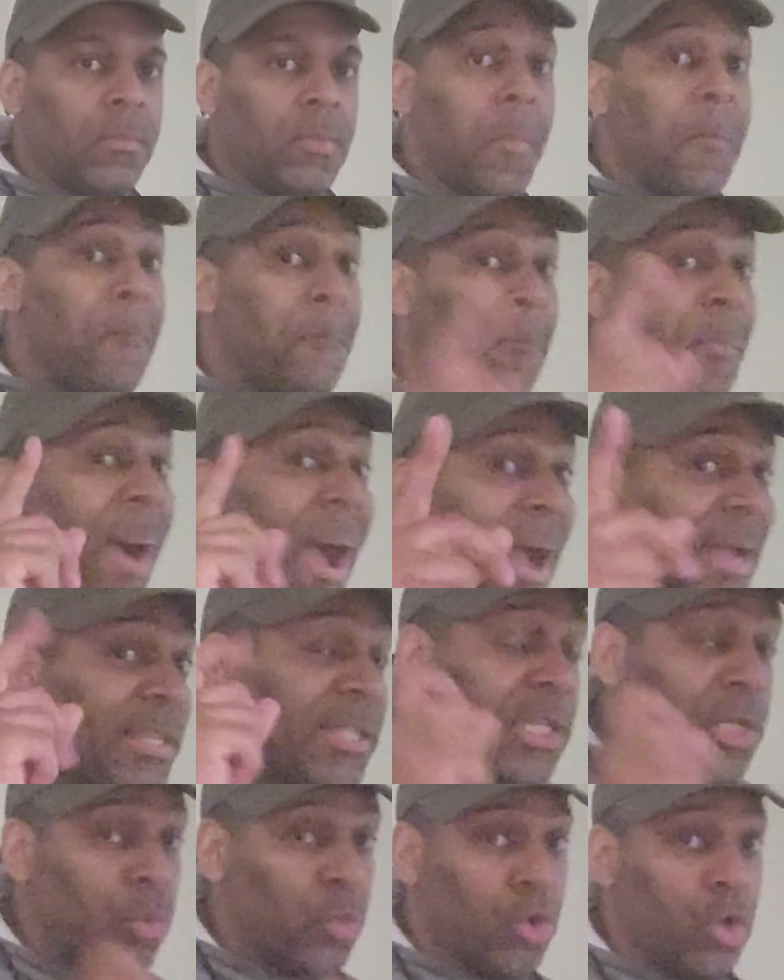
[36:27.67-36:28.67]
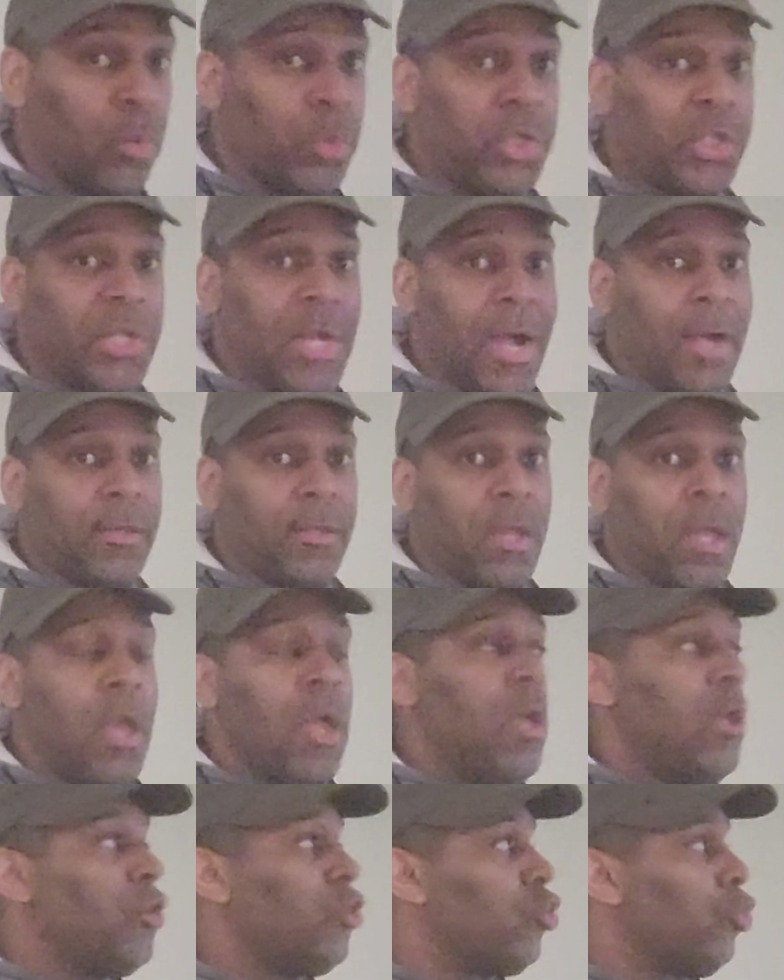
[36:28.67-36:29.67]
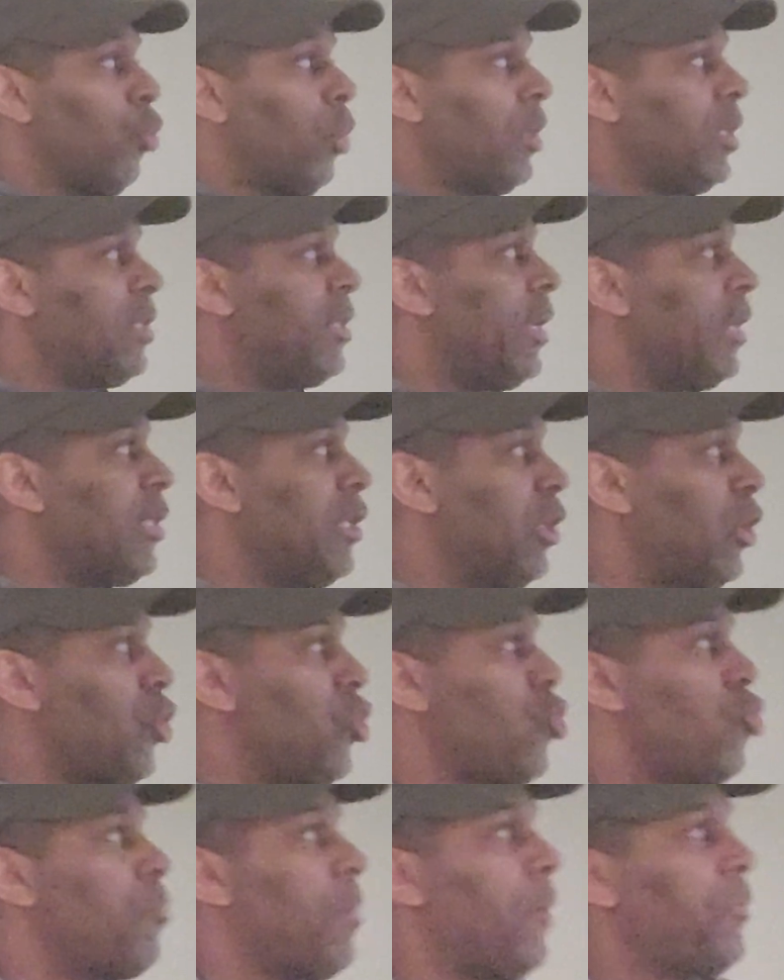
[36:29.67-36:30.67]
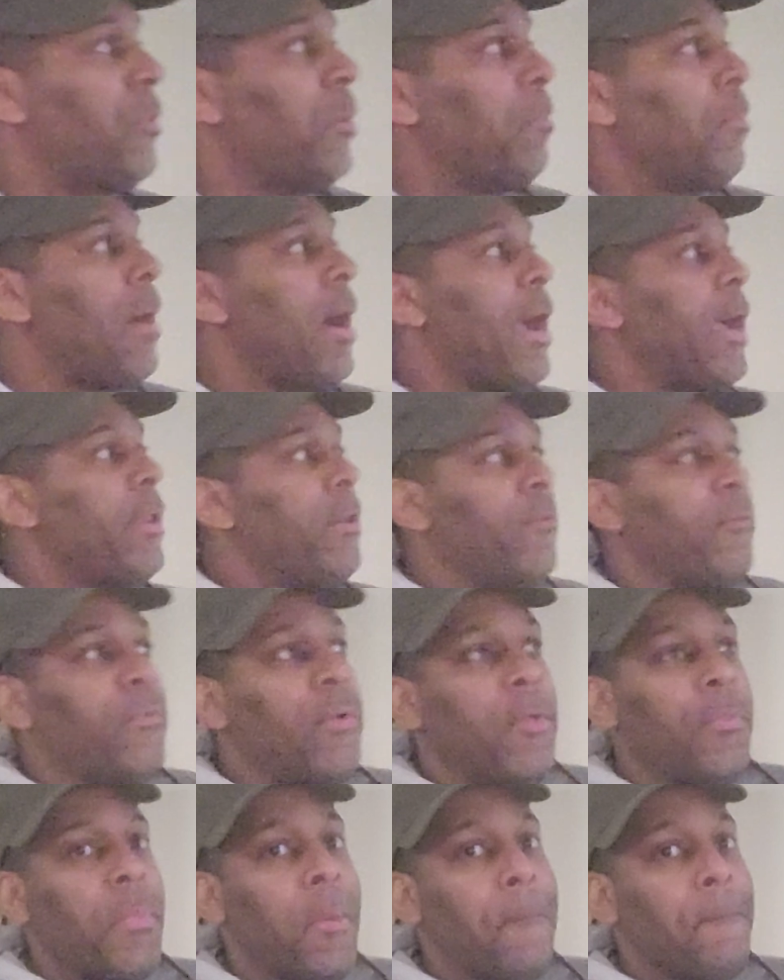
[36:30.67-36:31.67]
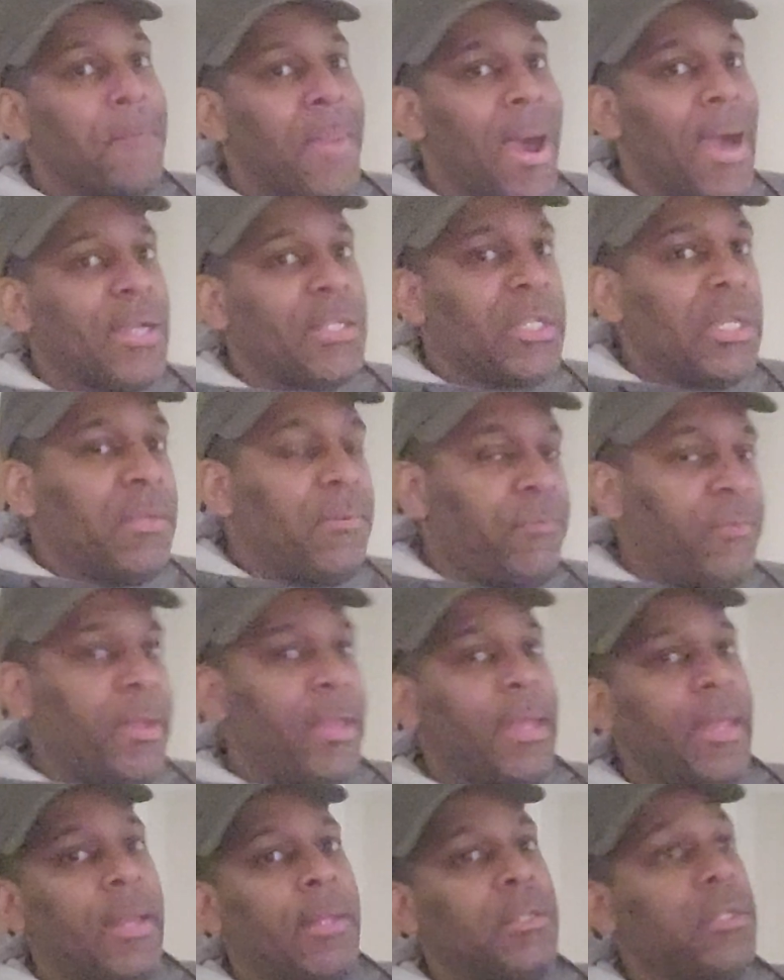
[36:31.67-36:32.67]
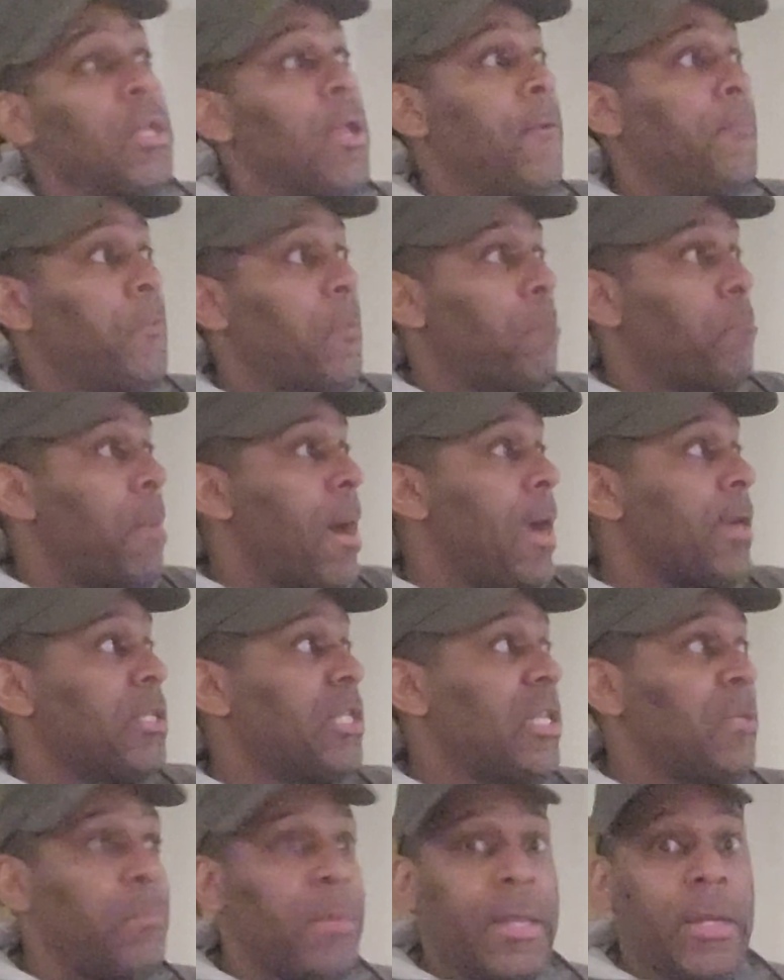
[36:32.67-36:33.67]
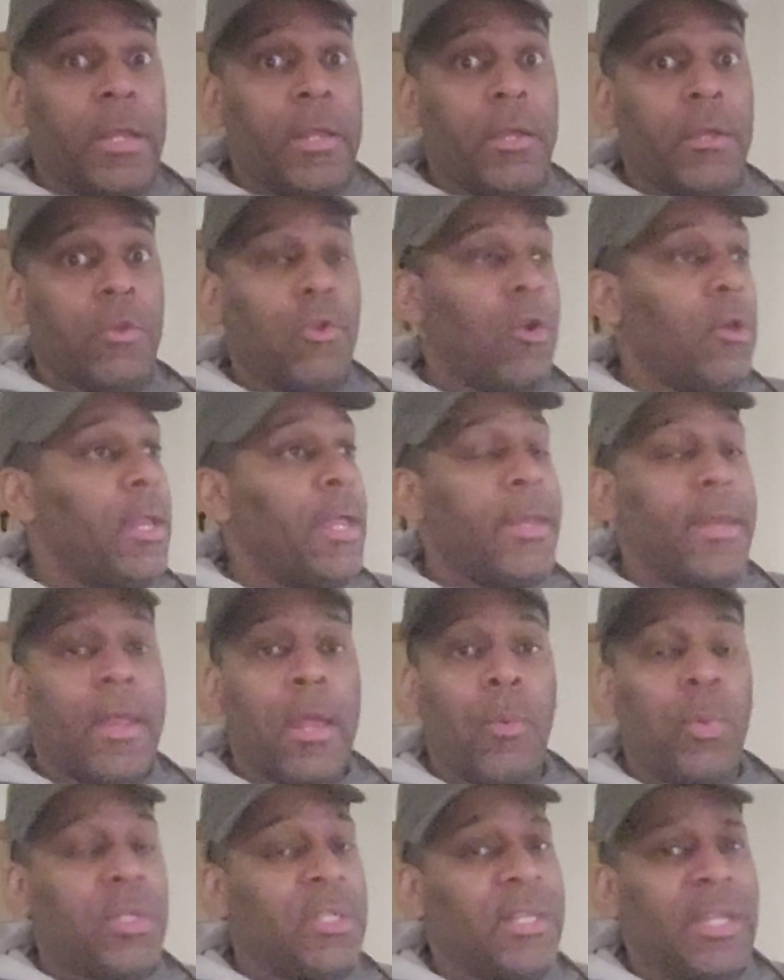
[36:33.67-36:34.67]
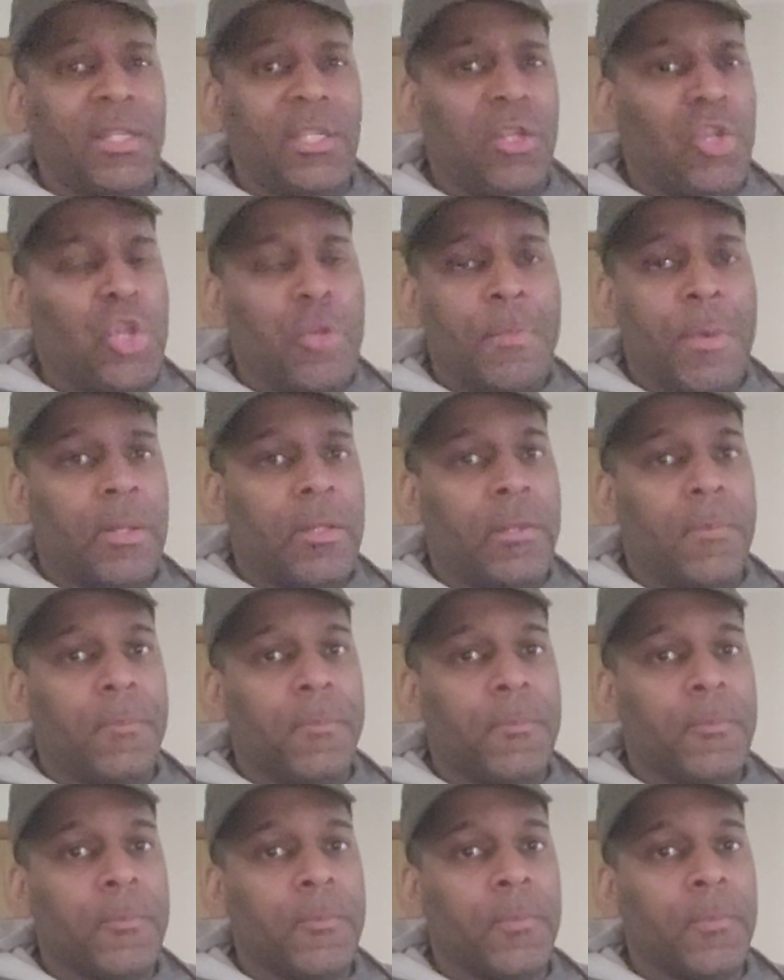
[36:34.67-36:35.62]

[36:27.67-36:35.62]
The boxing world was shocked. So what did that tell you about the mind of the boxing fans, the boxing media, and all that? Now, what did that tell you about them?